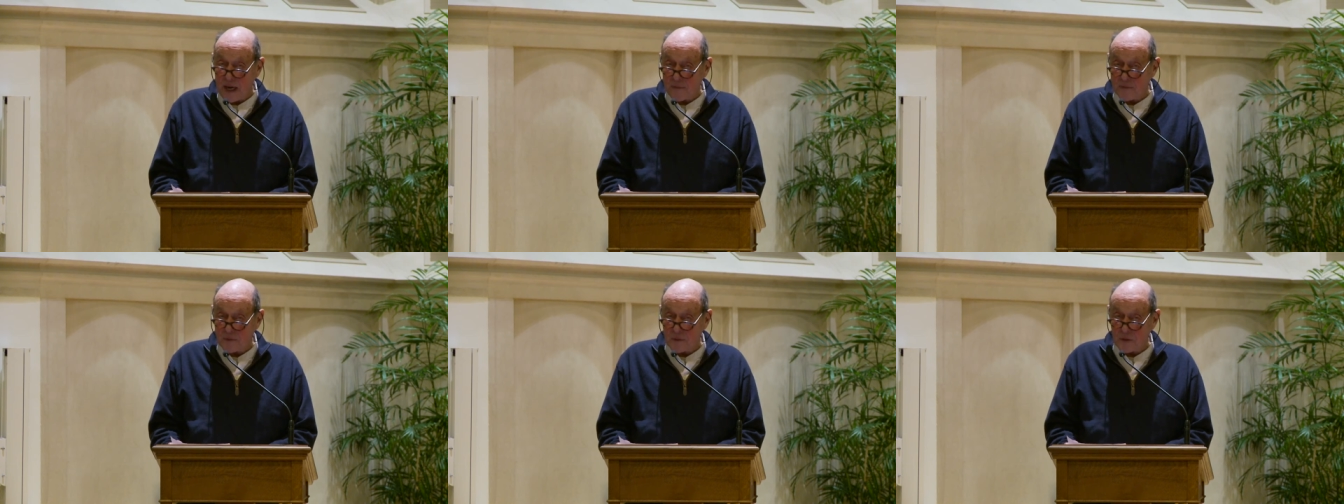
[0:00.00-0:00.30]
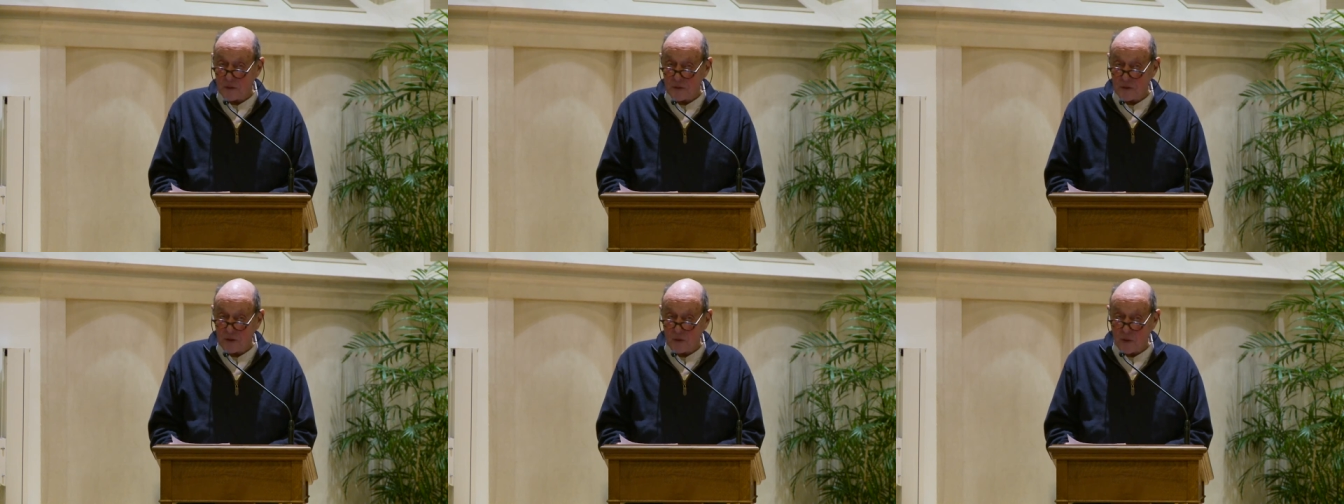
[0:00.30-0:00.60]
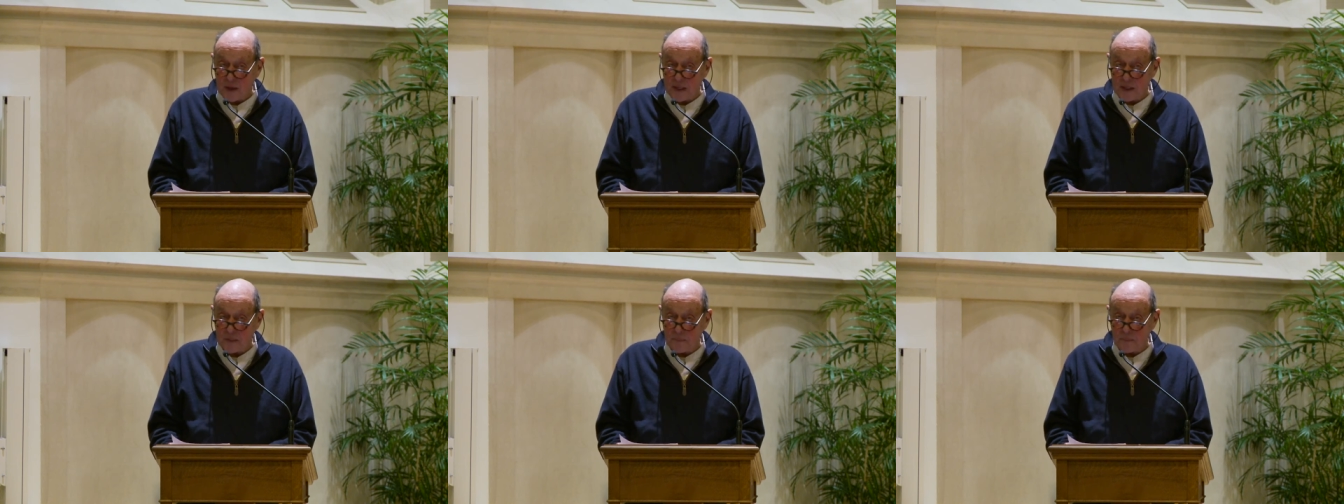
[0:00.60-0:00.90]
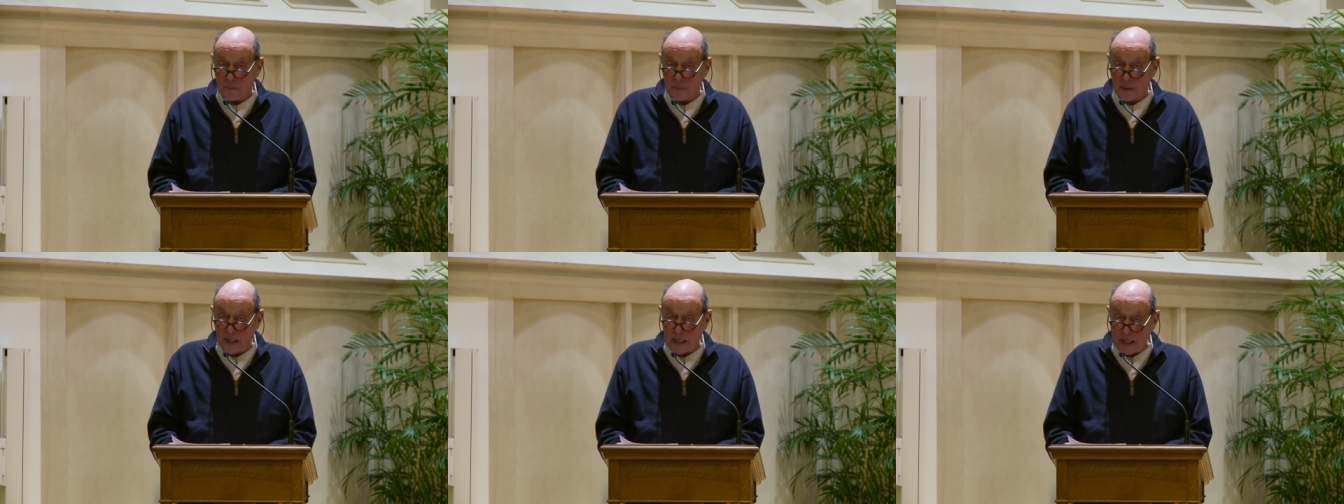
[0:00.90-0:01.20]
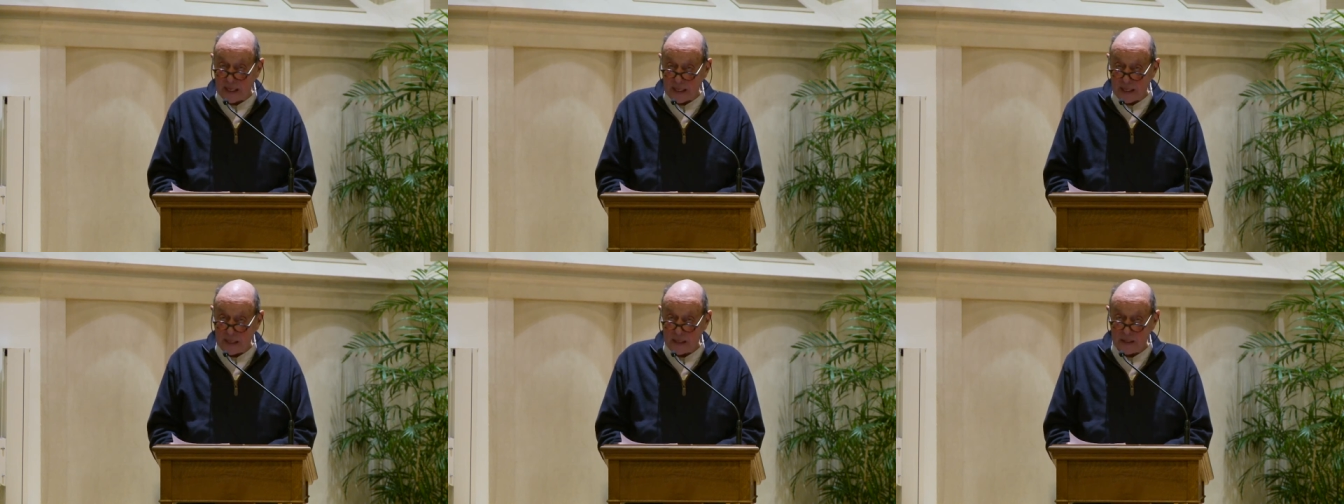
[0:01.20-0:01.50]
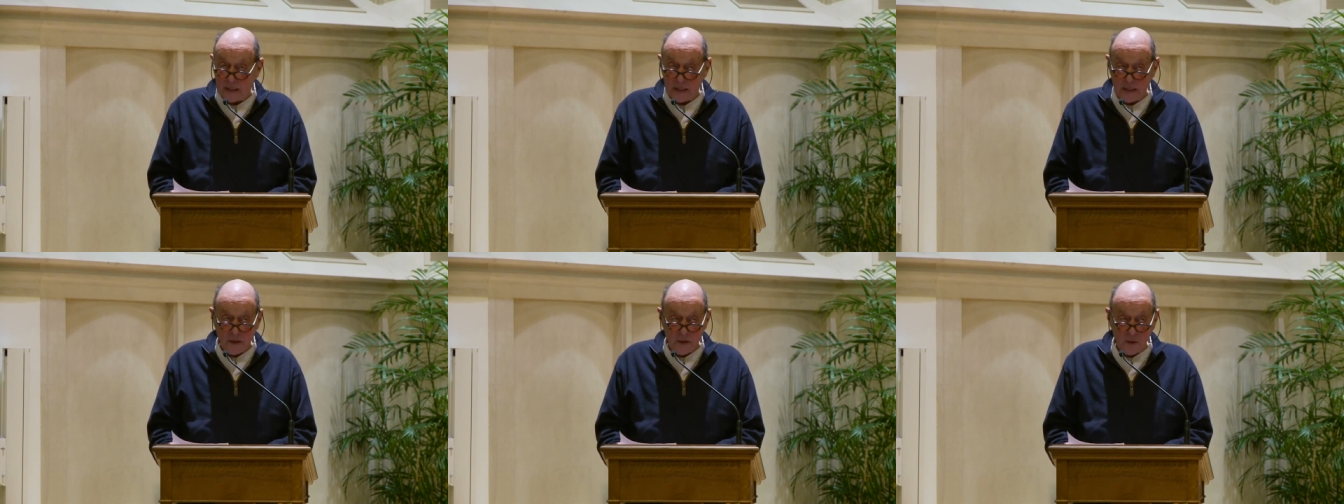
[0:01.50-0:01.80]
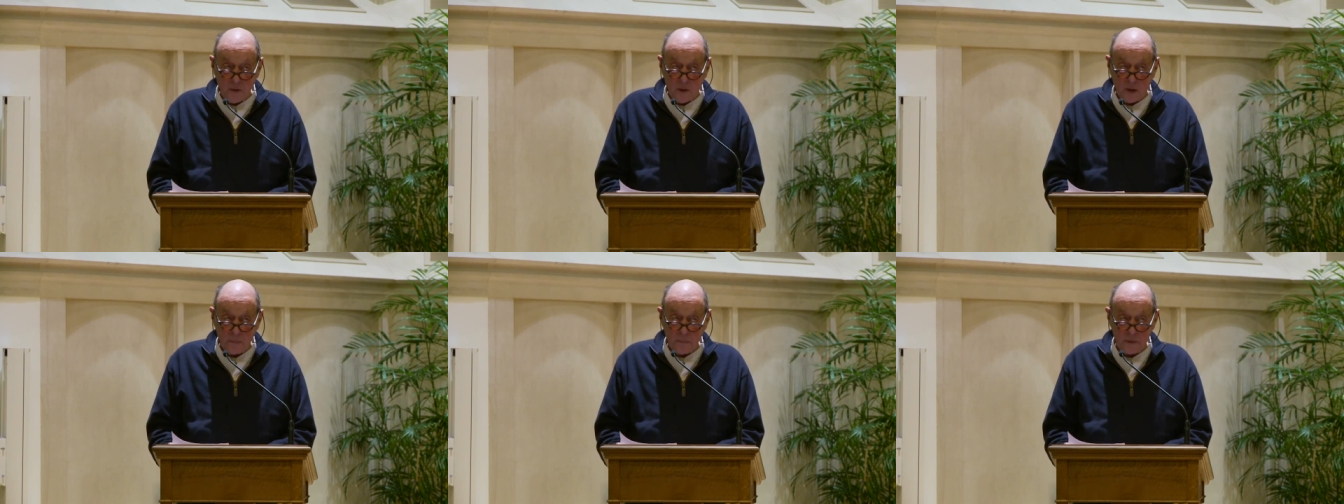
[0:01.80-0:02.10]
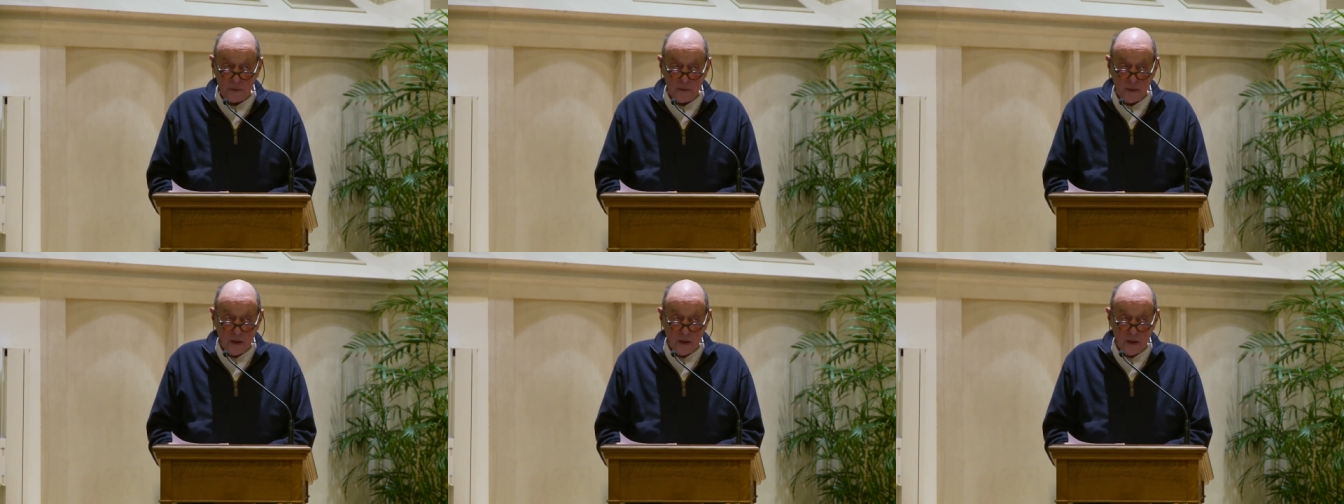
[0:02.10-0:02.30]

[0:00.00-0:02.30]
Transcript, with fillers: after the Great Plague in Europe,